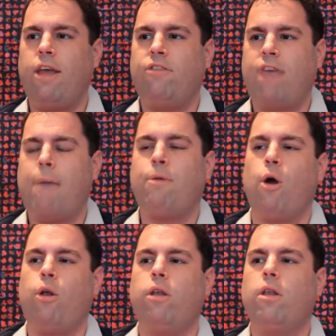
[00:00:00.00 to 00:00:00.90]
They
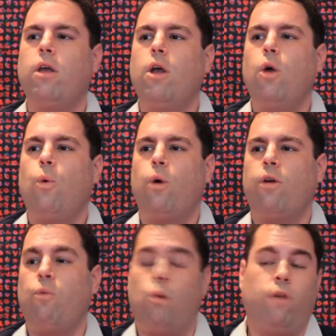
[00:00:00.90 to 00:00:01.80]
scapegoated
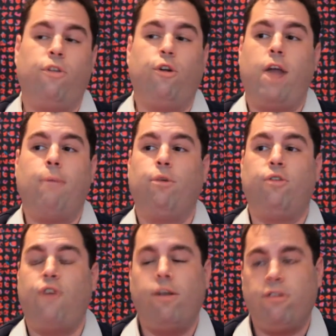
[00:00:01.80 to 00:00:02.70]
one of their
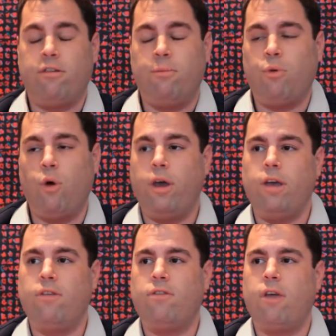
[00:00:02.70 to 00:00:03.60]
nameless, faceless
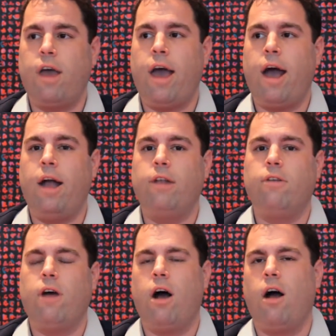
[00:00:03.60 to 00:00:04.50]
employees.
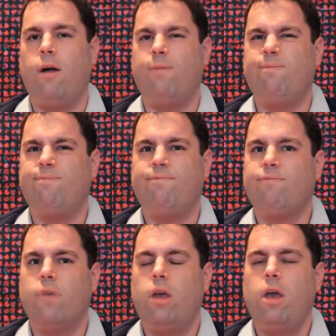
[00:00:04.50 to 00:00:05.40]
And
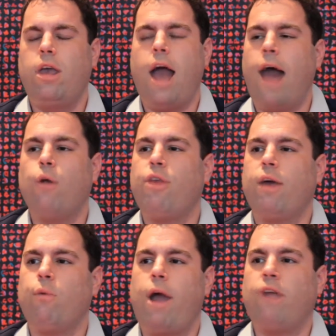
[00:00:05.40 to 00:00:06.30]
I don't
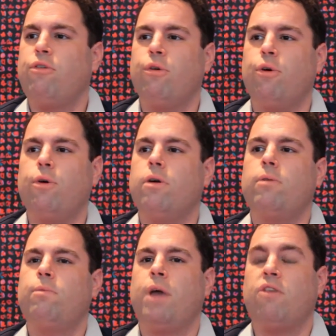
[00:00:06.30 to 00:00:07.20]
think it rang true,
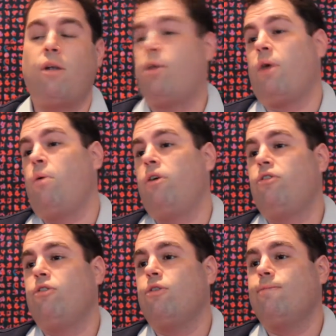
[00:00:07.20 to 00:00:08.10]
because I don't think it
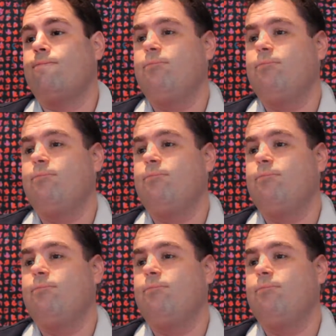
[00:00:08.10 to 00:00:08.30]
was true.